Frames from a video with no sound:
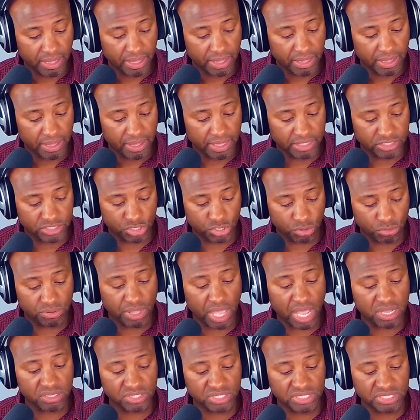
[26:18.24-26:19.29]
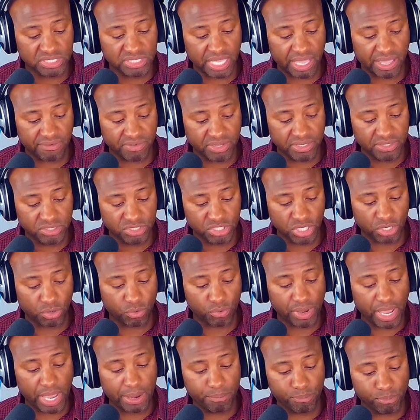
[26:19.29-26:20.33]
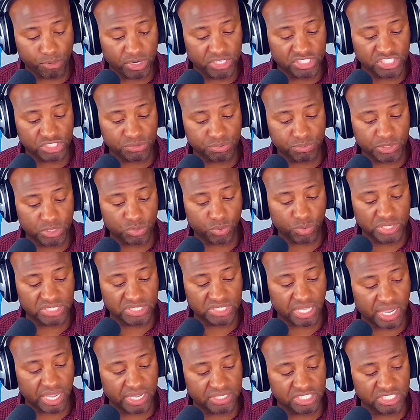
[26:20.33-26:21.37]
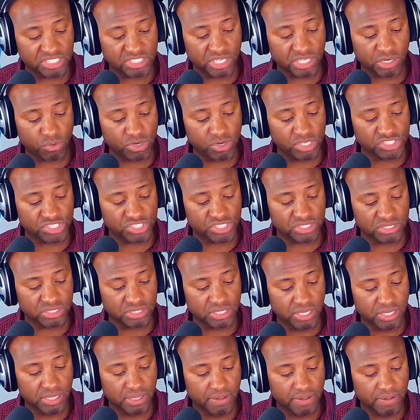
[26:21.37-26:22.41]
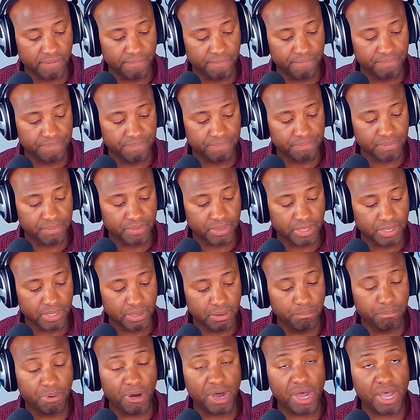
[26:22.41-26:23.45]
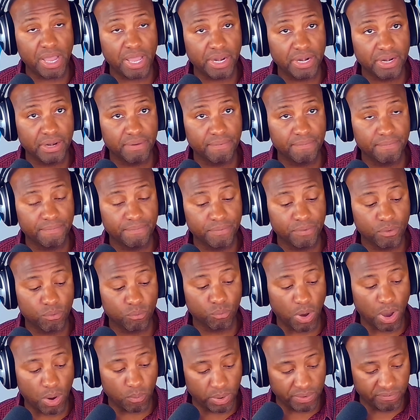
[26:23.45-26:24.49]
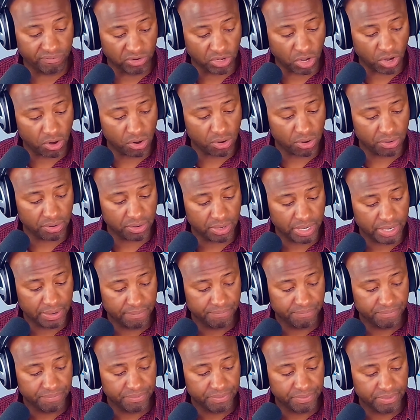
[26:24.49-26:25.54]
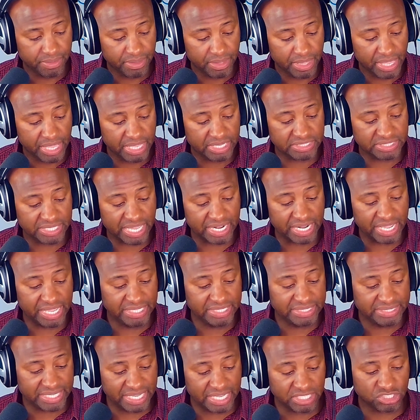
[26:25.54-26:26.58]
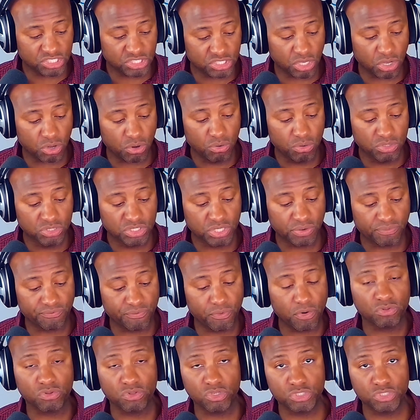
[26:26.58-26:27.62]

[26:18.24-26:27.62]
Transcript: in 2007 to create bridges between scientists and Christians. But what we've learned is that he did so to further,